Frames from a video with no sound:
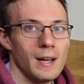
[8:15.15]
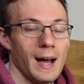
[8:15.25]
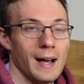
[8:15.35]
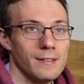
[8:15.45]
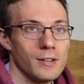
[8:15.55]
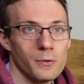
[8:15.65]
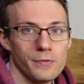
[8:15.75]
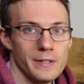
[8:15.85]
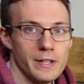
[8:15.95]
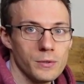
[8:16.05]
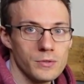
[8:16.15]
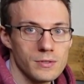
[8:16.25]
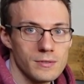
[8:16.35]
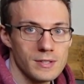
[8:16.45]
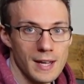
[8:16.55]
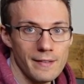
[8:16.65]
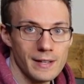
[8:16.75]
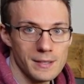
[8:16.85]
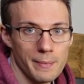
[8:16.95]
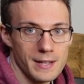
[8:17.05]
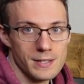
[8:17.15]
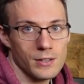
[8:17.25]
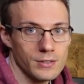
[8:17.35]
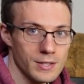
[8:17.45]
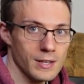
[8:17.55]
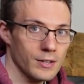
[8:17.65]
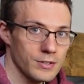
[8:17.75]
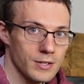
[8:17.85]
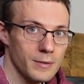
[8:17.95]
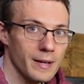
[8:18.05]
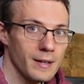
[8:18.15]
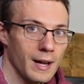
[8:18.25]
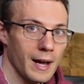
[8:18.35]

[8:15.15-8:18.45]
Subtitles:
And hopefully those savings are passed on to the consumer.